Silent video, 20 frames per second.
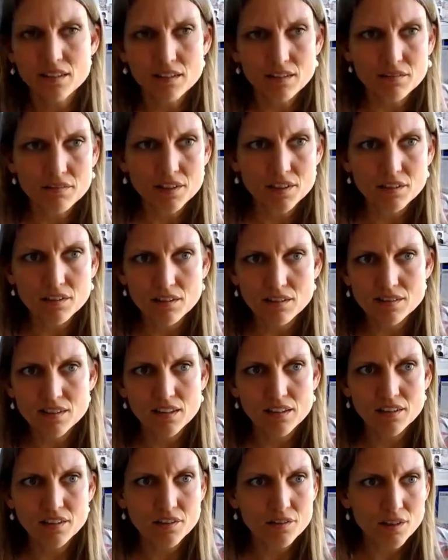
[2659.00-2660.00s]
individuals in
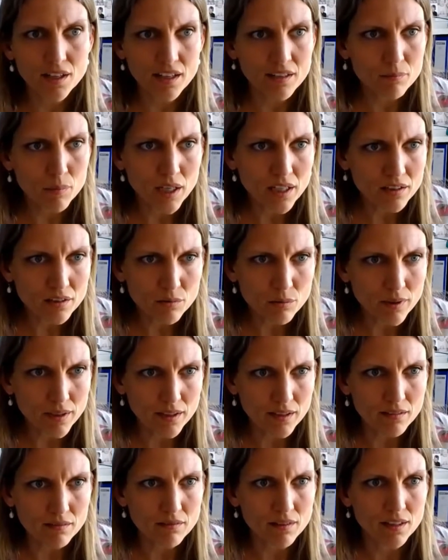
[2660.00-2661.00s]
the UK
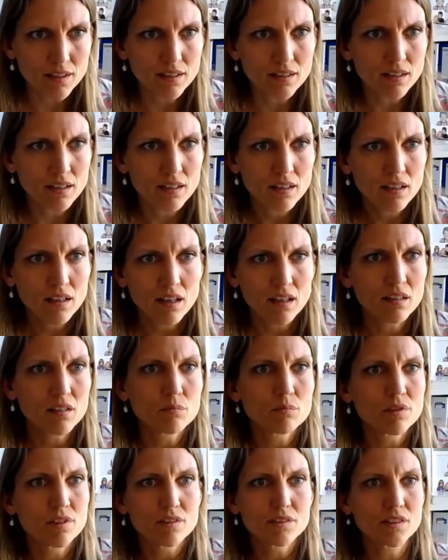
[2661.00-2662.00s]
Biobank, right? And the
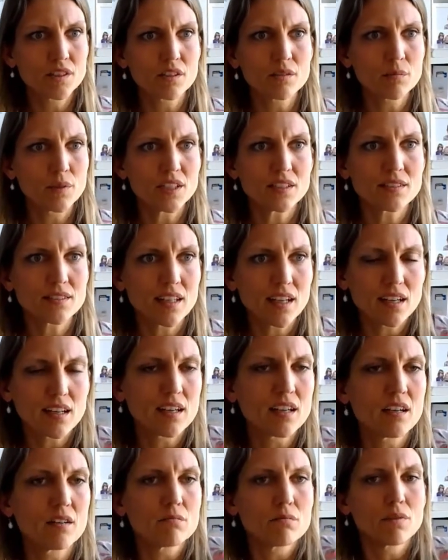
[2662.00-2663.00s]
proteomics data
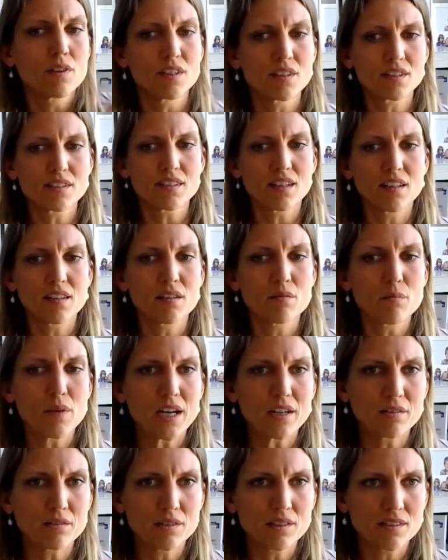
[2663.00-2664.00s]
was on the
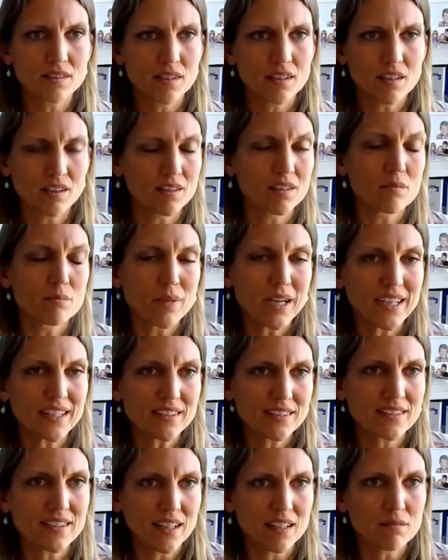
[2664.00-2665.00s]

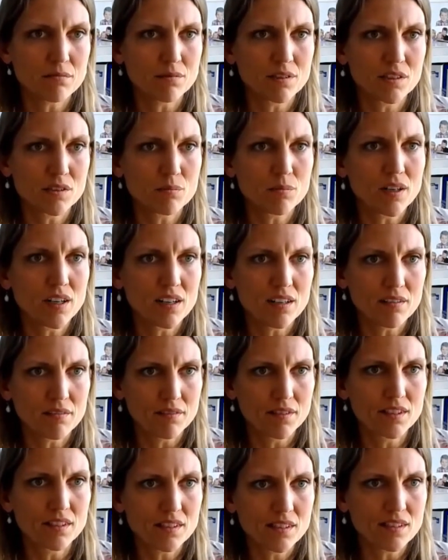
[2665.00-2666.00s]
mice that was part of
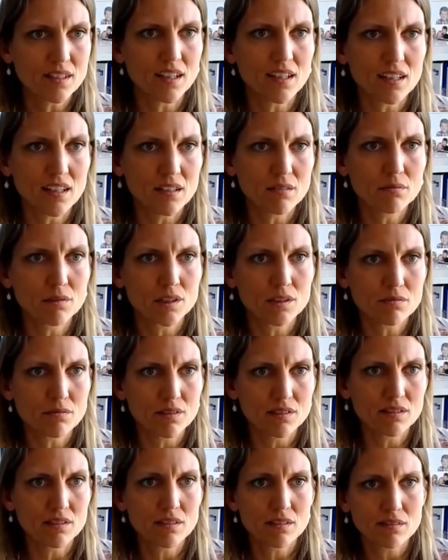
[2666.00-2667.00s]
this study, which
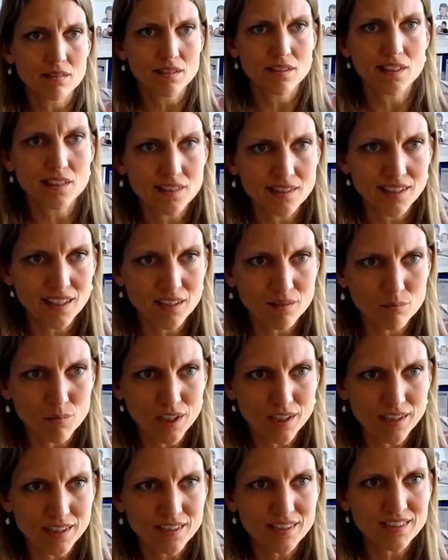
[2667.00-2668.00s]
was 16
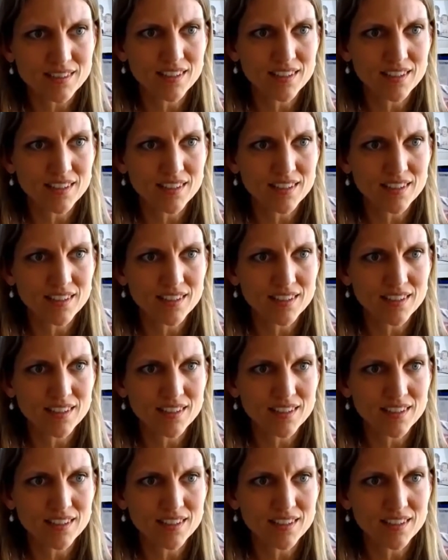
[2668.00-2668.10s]
mice.